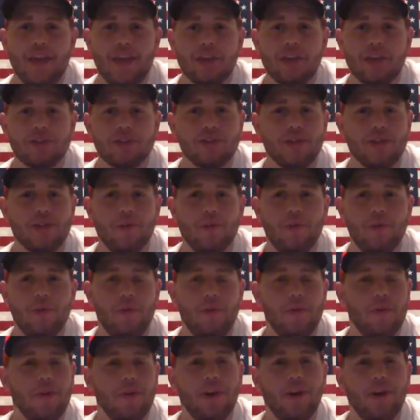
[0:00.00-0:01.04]
So
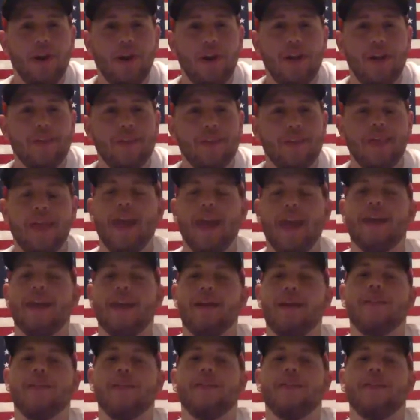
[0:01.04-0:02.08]

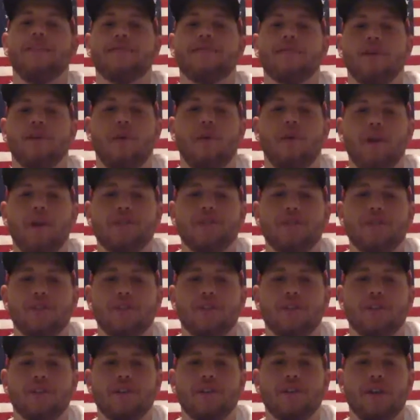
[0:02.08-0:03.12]
it leaves the question,